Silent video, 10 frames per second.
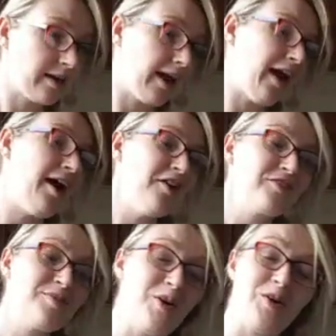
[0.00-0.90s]
I have
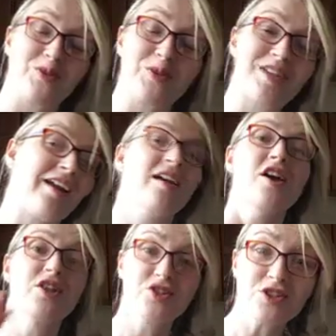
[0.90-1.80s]
them all wrote down
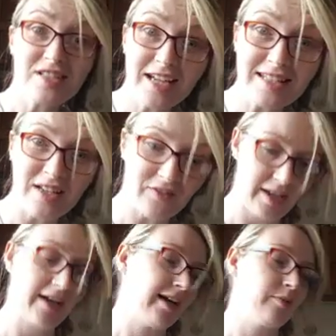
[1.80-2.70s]
just in case I
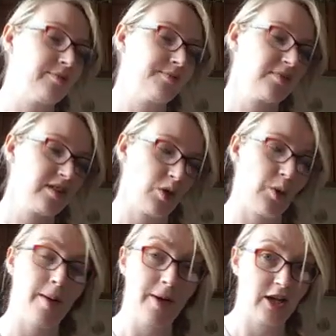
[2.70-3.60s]
forget anyone, so
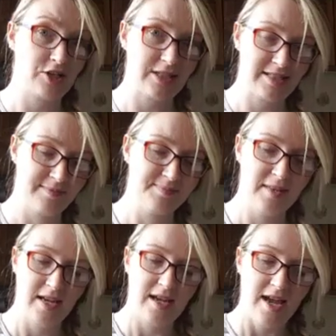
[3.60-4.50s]
apologies.
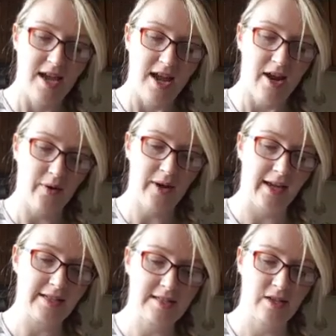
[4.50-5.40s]

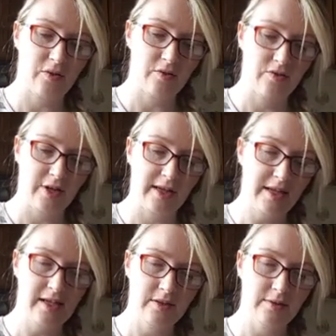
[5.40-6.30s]
Okay, so for
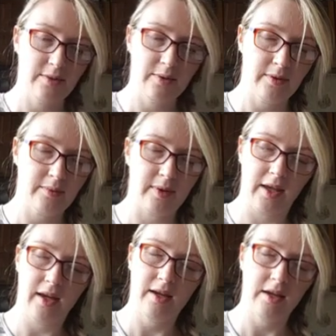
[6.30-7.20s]
Leo,
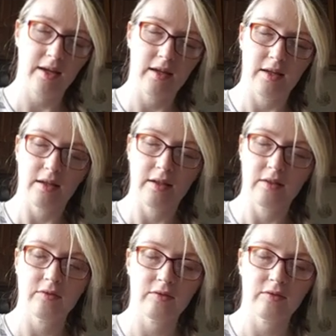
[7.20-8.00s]
we have,